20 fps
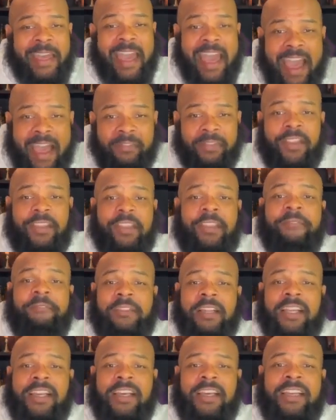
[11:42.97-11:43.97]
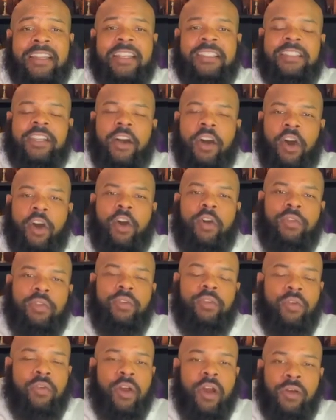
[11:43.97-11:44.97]
After the flood, there's a whole
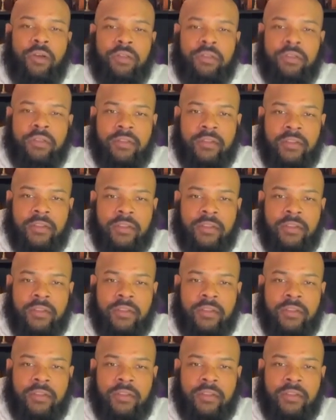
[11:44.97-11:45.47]
new growth,